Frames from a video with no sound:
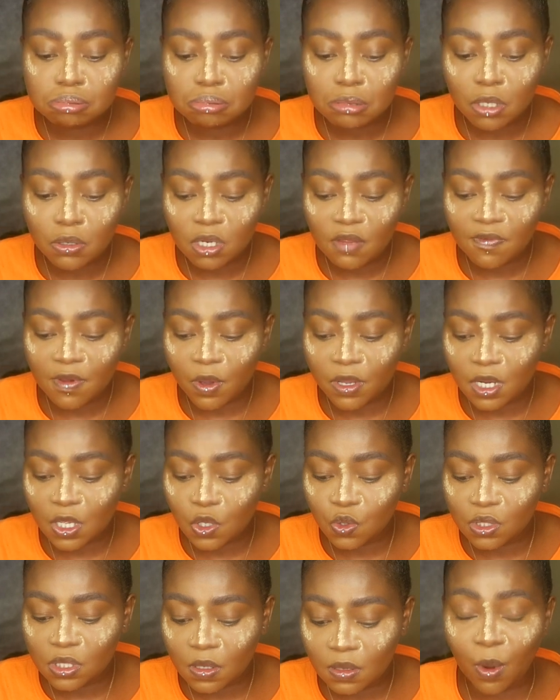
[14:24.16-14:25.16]
I don't know if I want to
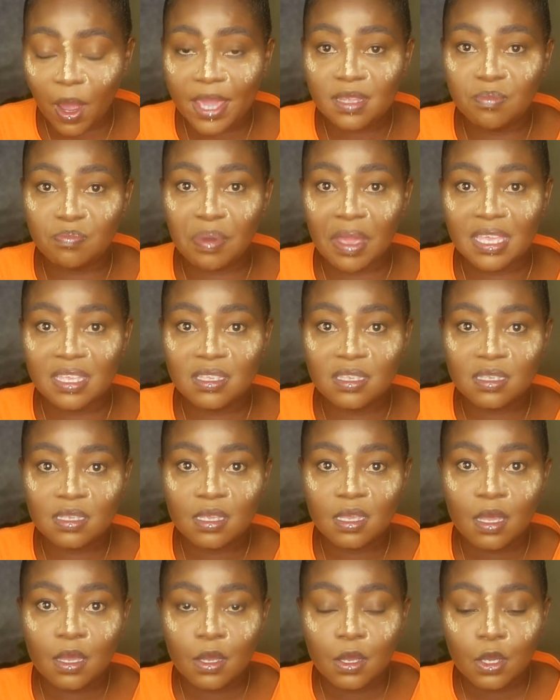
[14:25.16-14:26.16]
use a white base
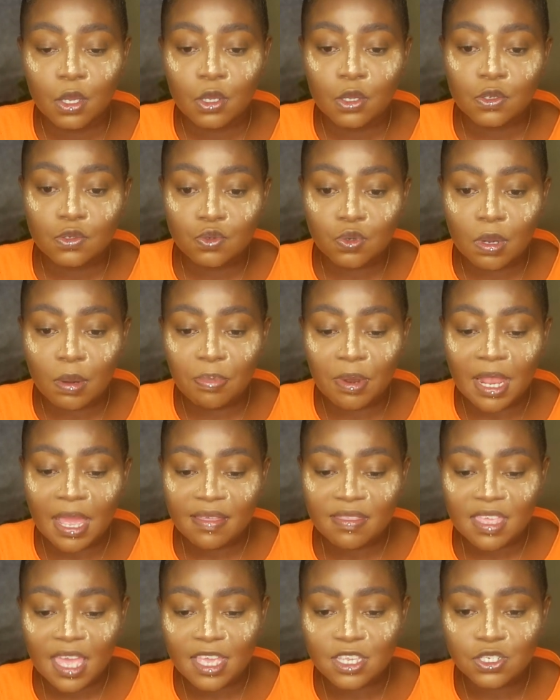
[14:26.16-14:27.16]
to
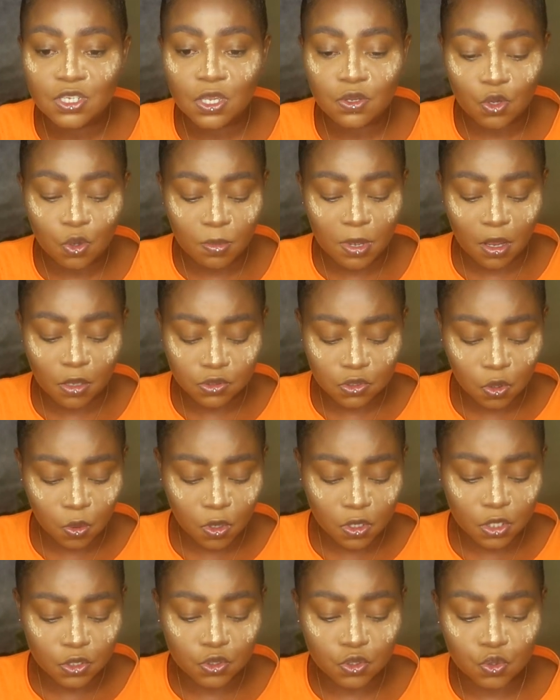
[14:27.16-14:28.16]
apply the eyeshadow, but I don't
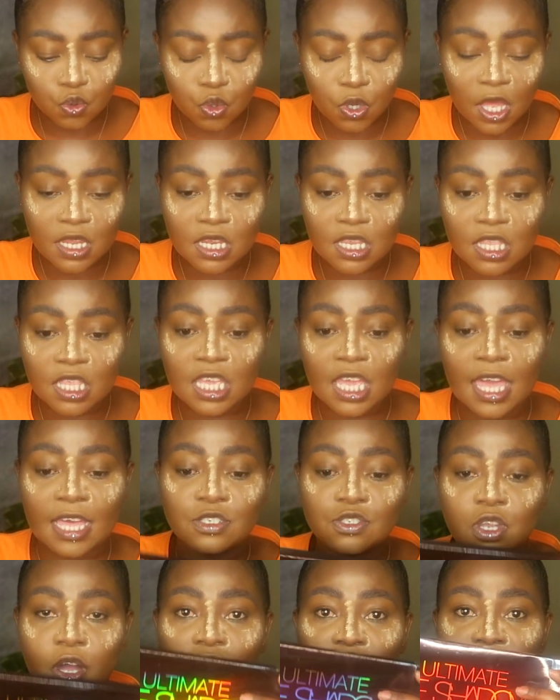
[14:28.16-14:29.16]
want to do anything
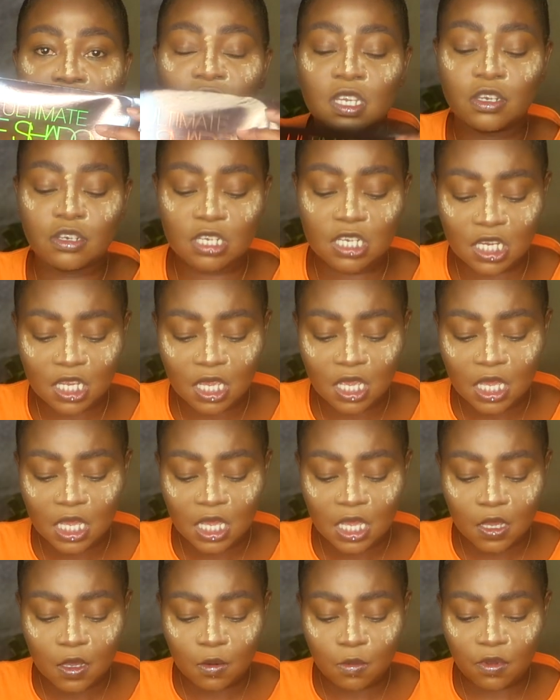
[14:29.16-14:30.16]
extraordinary
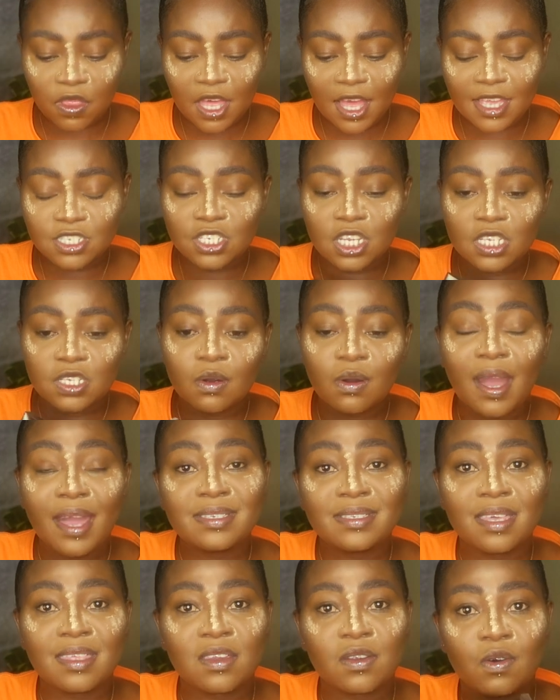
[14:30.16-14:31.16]
with the eyeshadow. I
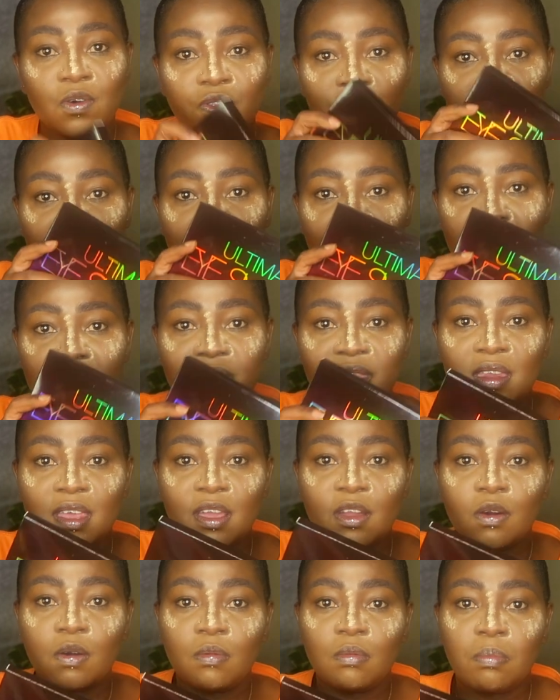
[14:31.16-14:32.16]
say that all the time and then
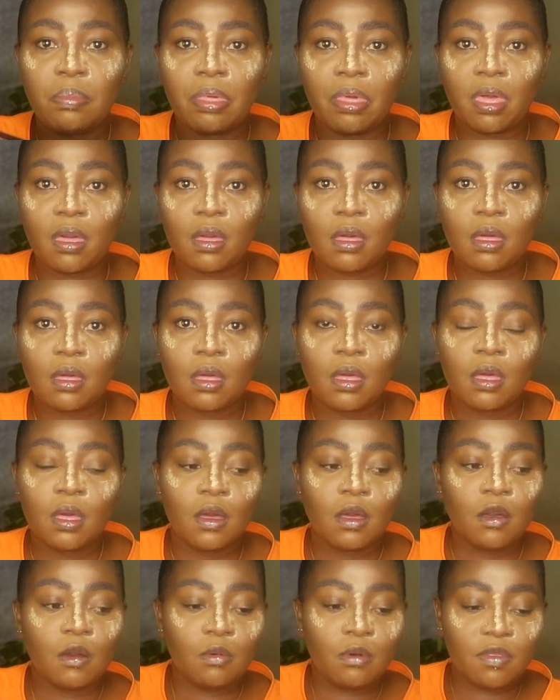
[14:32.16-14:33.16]
I go bleh
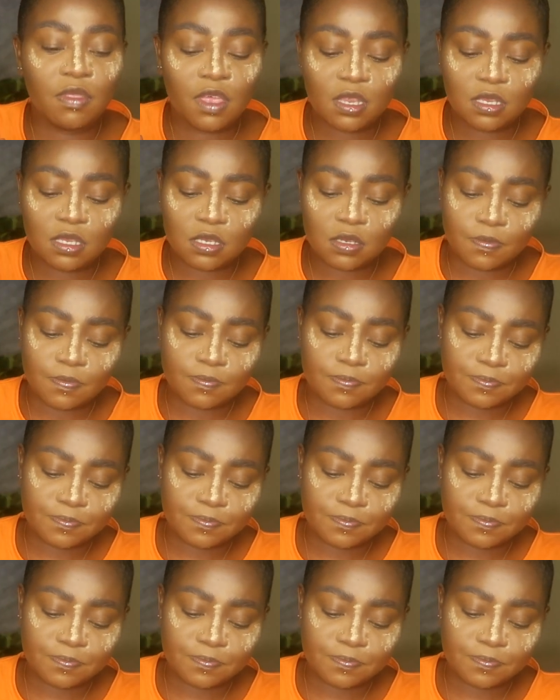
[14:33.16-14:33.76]
with it.